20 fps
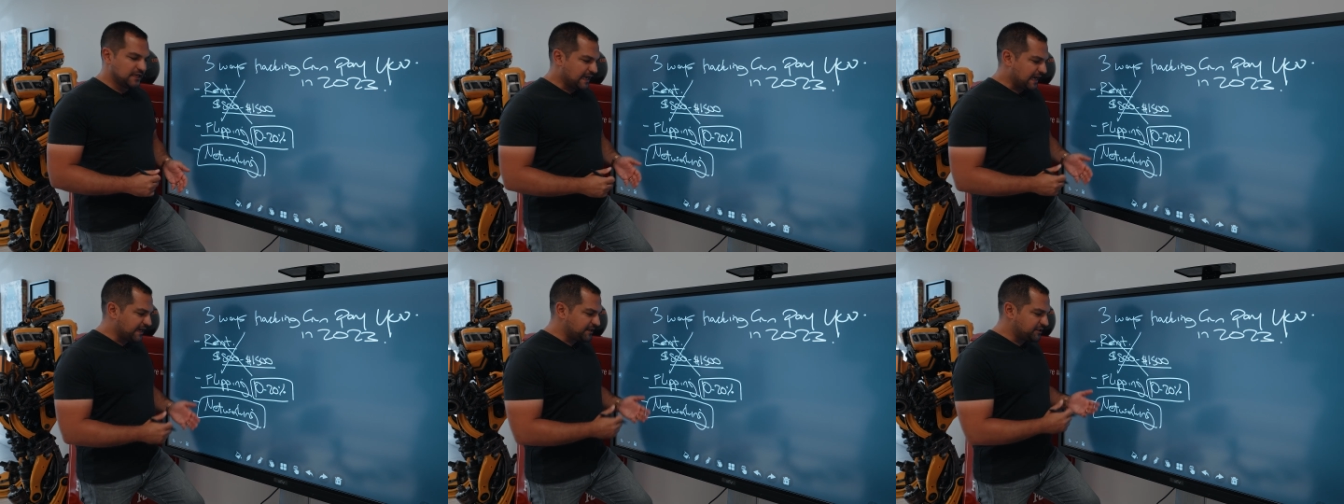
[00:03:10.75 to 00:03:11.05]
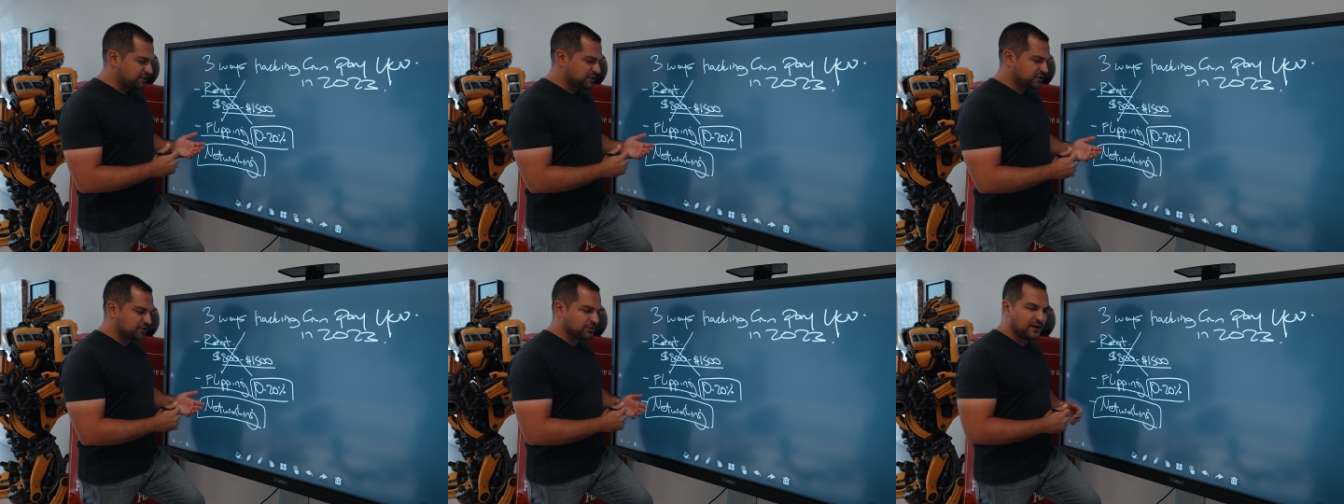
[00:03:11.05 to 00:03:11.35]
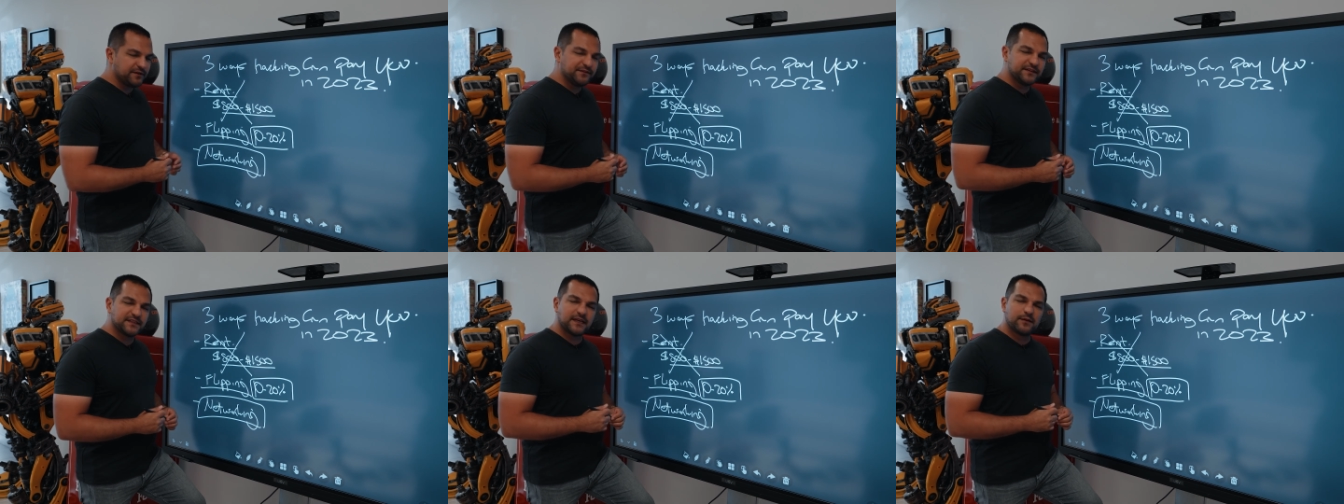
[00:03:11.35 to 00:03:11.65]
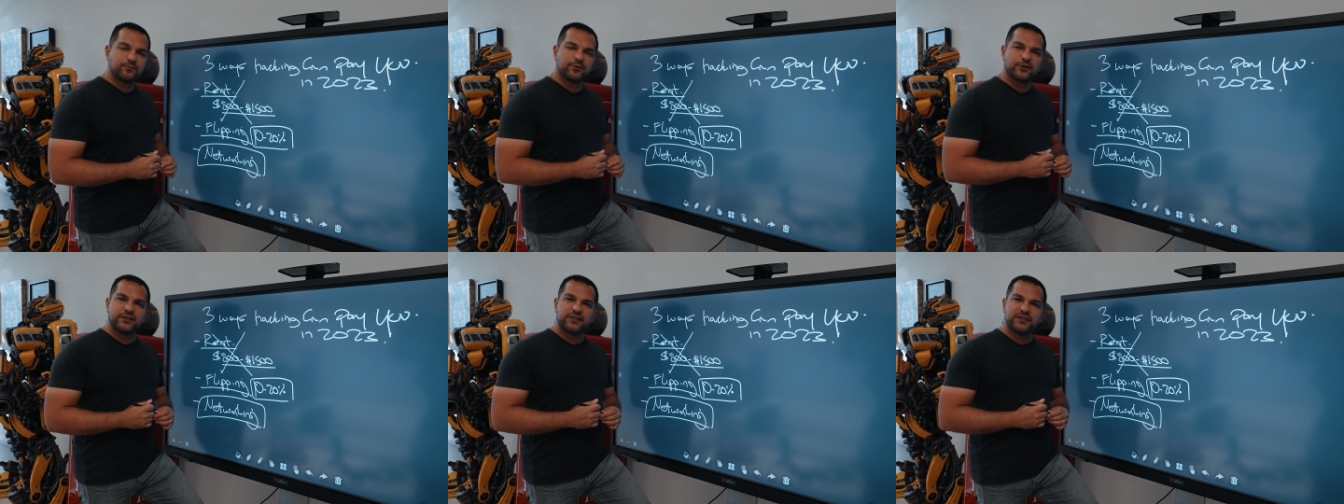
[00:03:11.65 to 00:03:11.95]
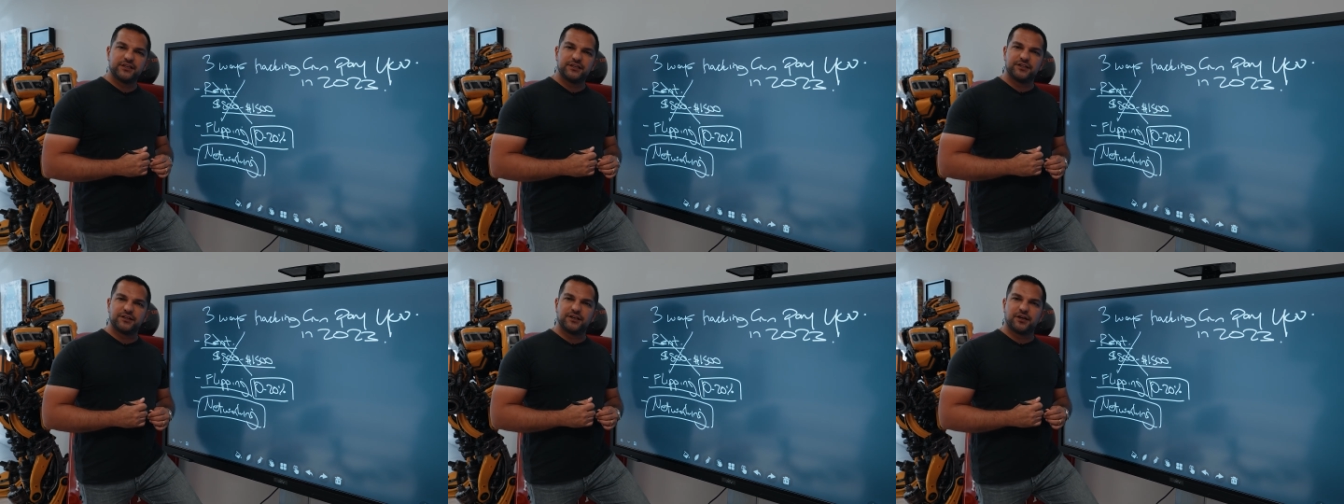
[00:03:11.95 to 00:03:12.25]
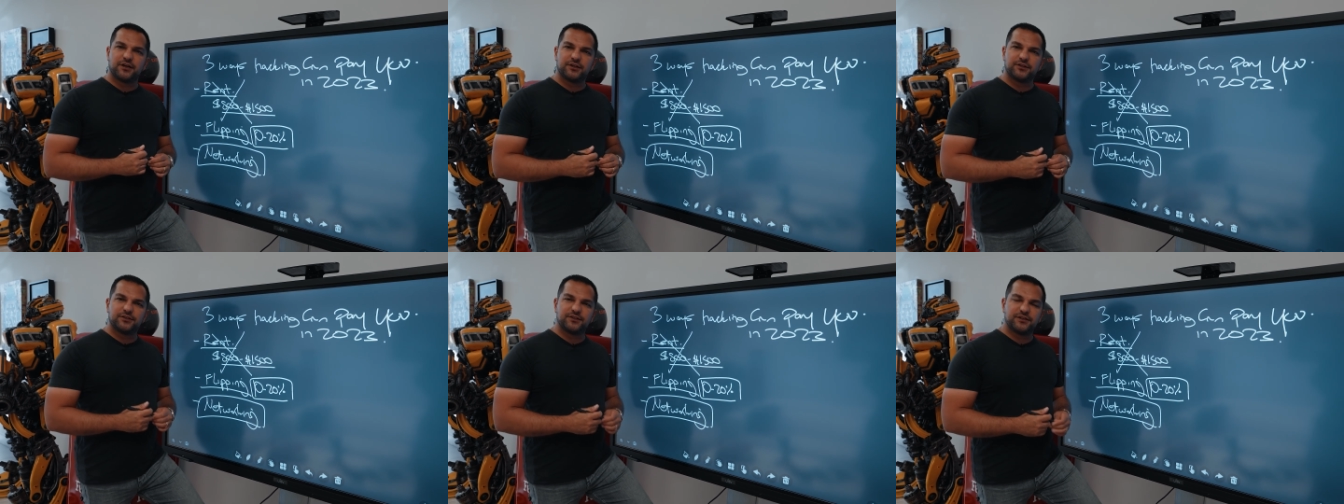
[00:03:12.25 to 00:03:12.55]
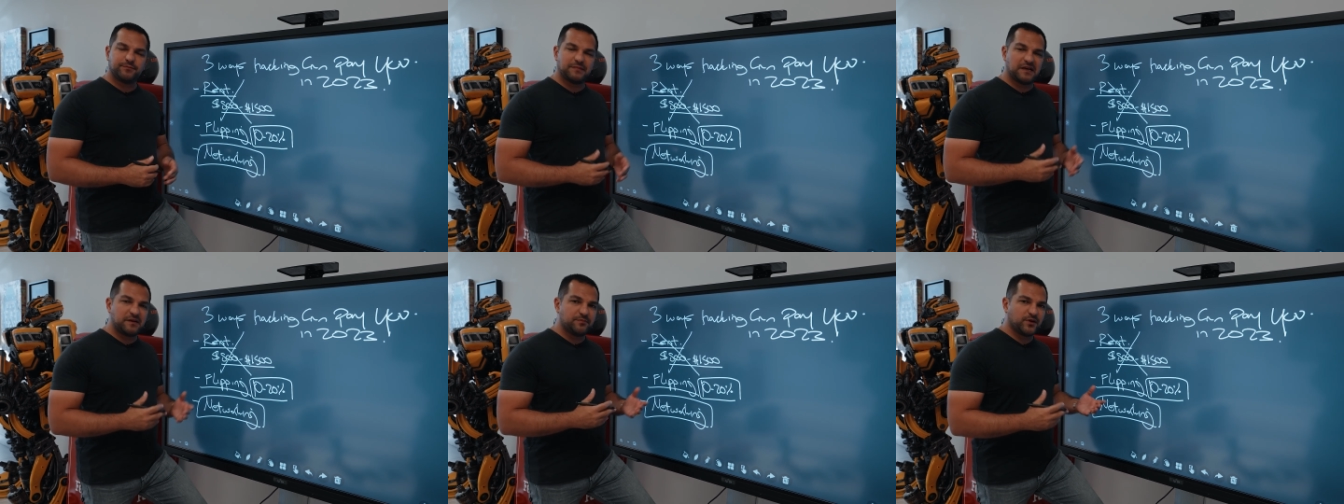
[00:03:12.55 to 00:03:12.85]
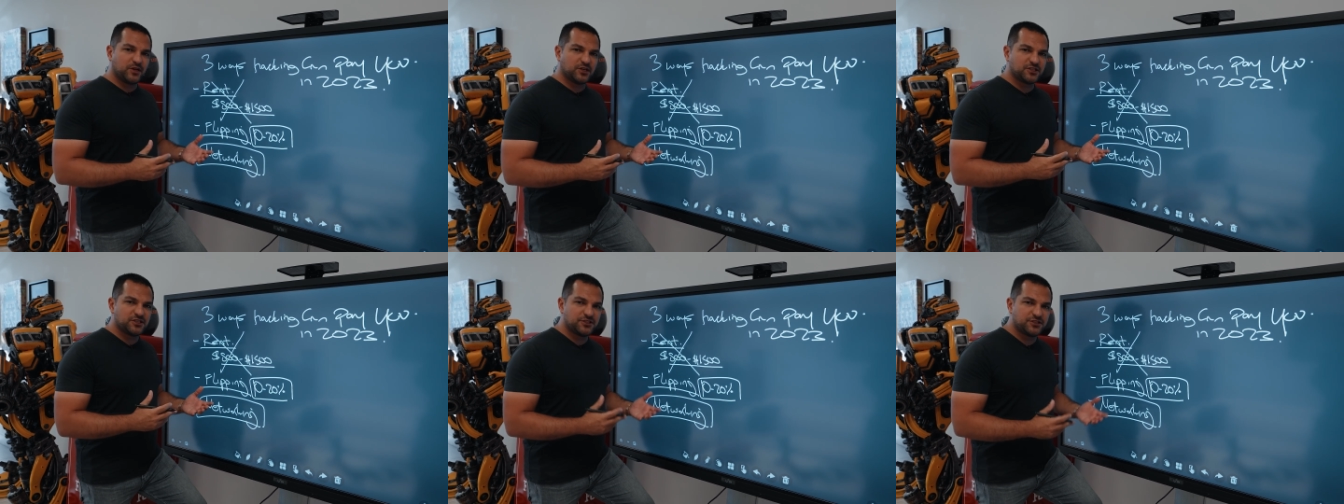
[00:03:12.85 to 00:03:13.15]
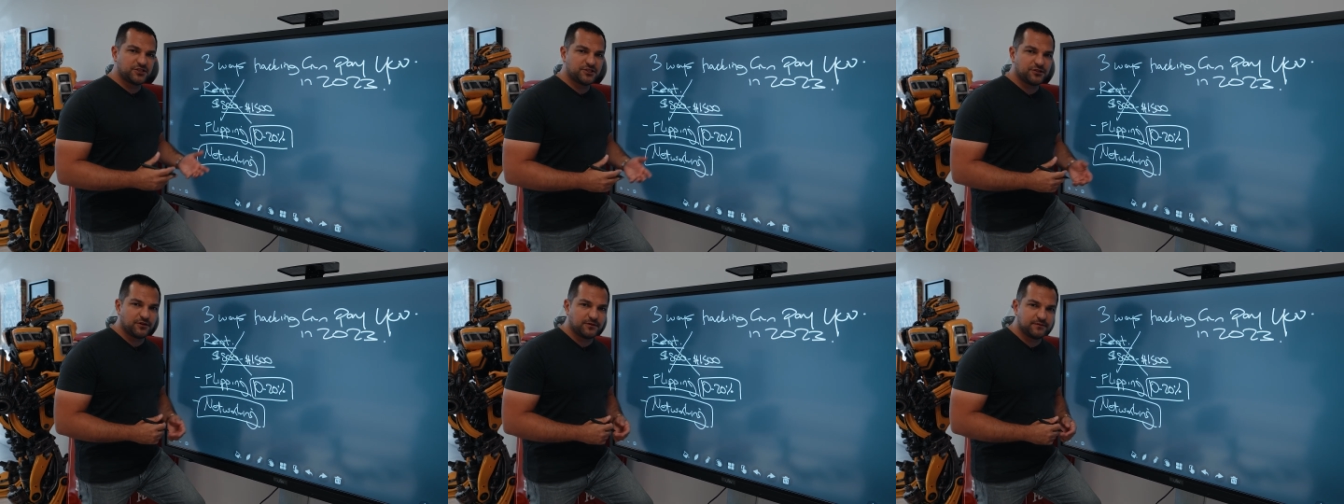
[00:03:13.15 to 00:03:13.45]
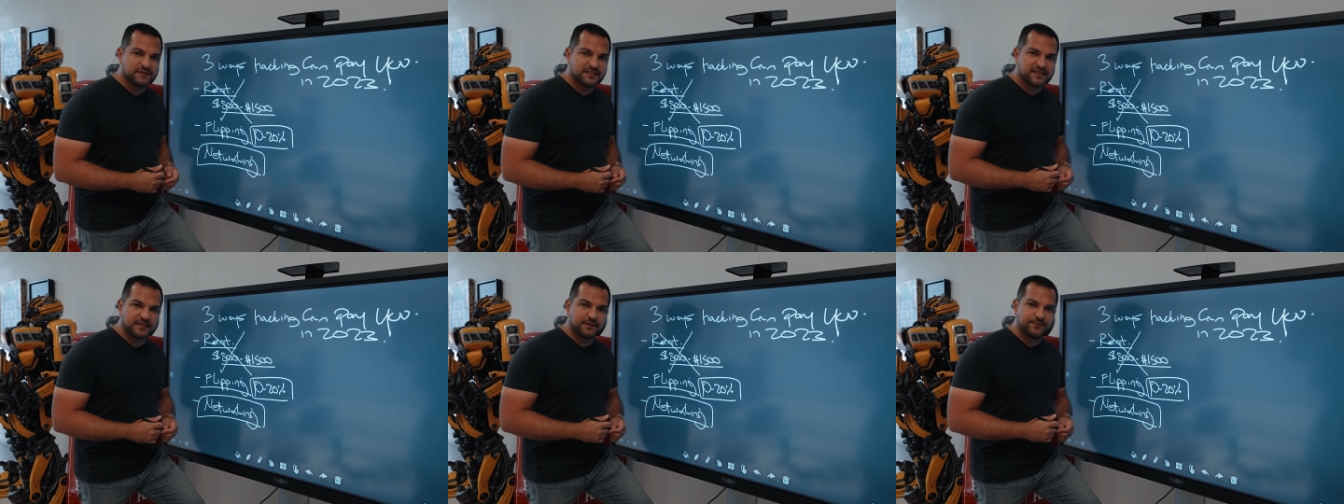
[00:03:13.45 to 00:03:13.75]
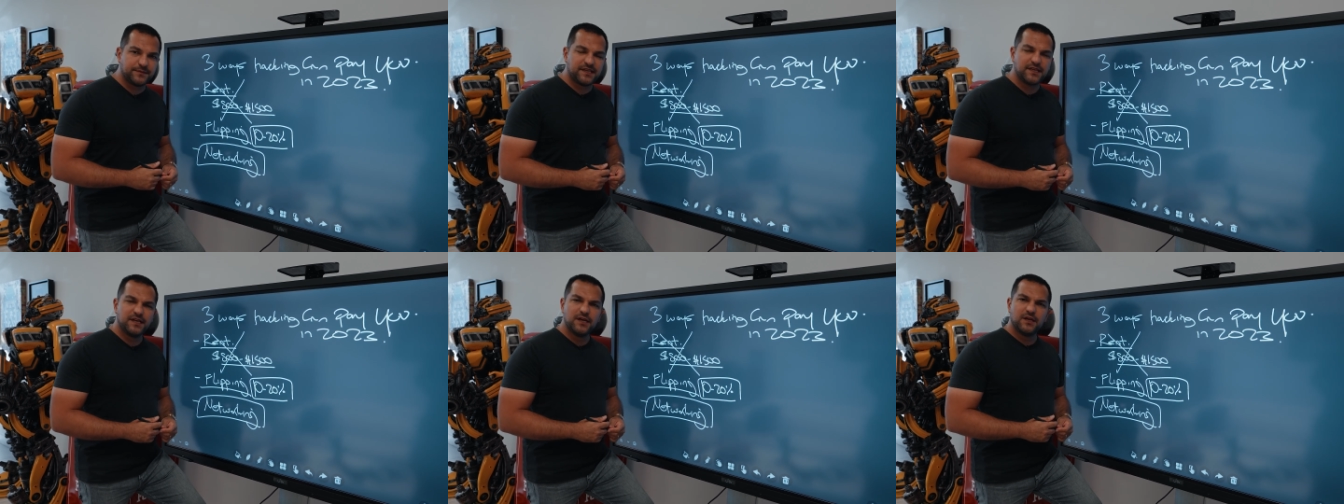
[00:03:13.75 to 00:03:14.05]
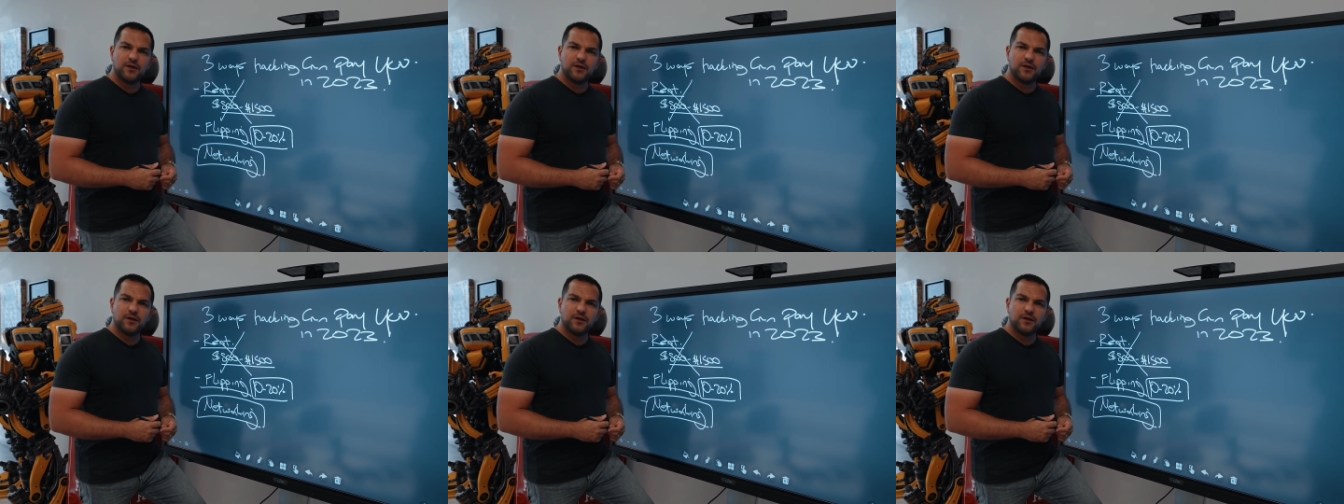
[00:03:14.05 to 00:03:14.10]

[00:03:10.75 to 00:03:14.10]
I used to drive a Lamborghini Gallardo, and my boss used to always tell me,